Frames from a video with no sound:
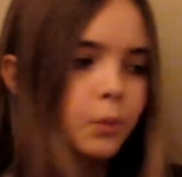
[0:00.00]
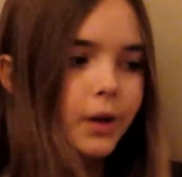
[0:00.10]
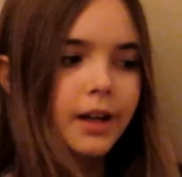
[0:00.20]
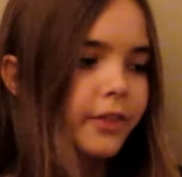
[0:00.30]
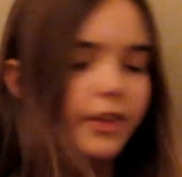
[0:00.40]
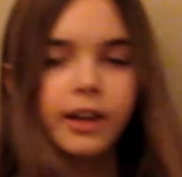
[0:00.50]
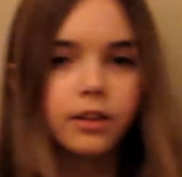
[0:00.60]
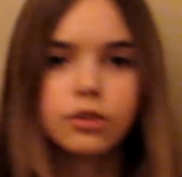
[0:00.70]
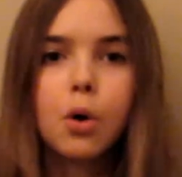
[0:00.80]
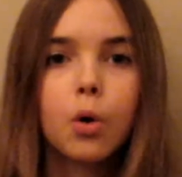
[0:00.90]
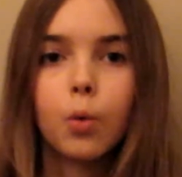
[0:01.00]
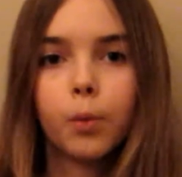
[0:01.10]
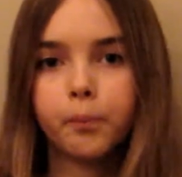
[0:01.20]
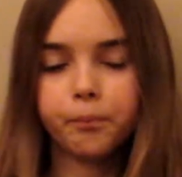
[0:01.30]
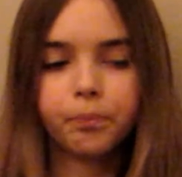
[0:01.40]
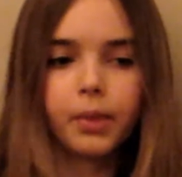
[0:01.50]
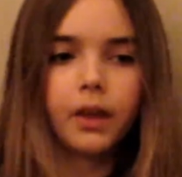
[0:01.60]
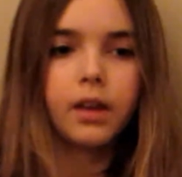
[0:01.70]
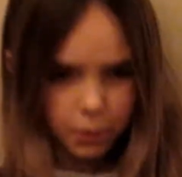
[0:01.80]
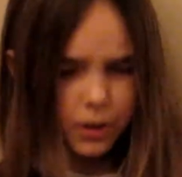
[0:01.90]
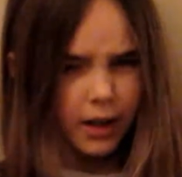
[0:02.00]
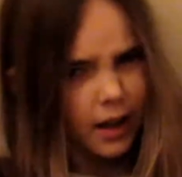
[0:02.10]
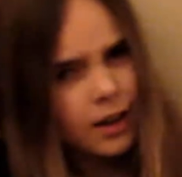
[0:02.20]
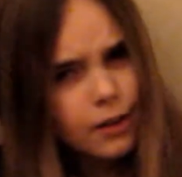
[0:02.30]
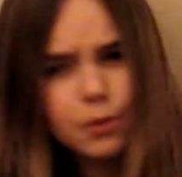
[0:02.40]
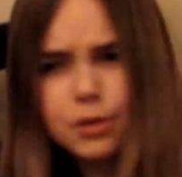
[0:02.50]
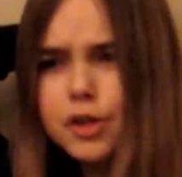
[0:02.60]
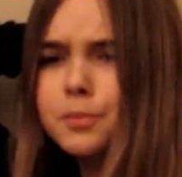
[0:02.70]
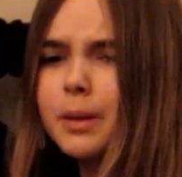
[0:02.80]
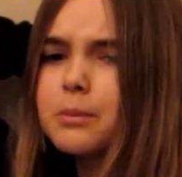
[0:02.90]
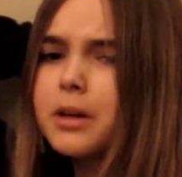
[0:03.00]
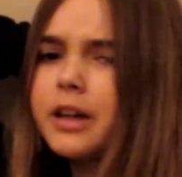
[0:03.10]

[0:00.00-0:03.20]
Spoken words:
weird things haul. I'll just bang my